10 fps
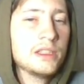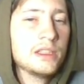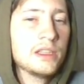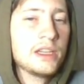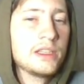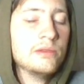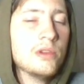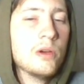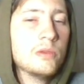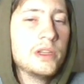Like,
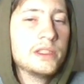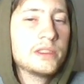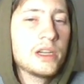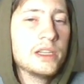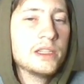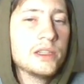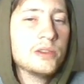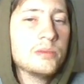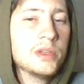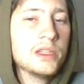what he's trying to
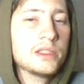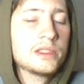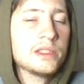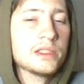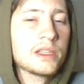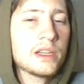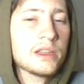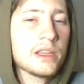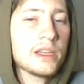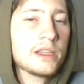do, but it's just kind
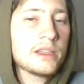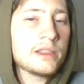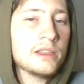of like